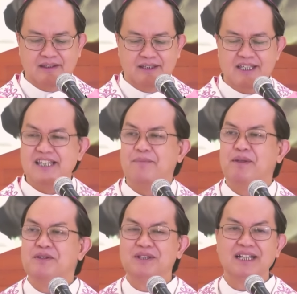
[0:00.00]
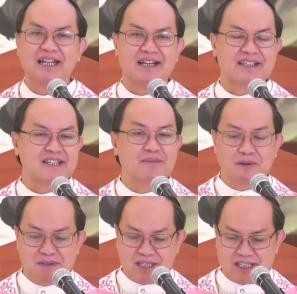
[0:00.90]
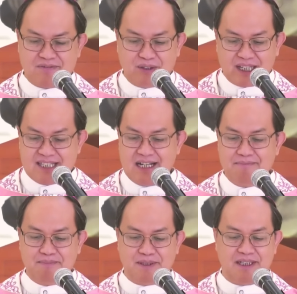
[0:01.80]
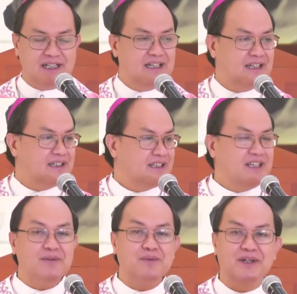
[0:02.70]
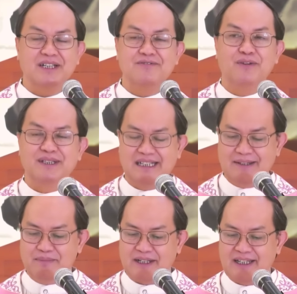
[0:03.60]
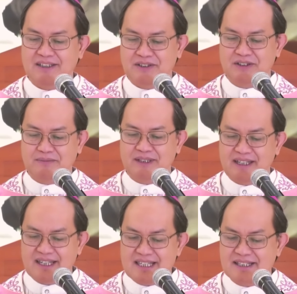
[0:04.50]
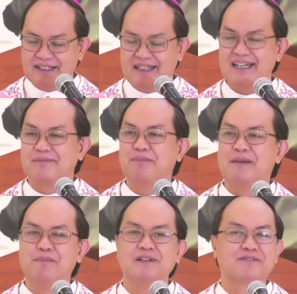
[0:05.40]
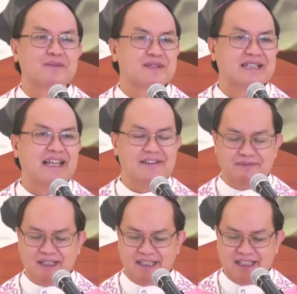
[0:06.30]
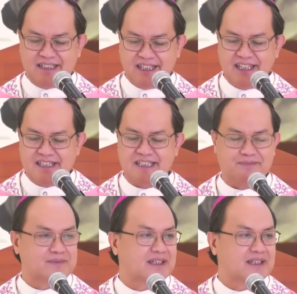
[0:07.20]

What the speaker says: Isipin nyo na lang, si Moses, for example, he worked for the liberation of the Israelite people from slavery in Egypt.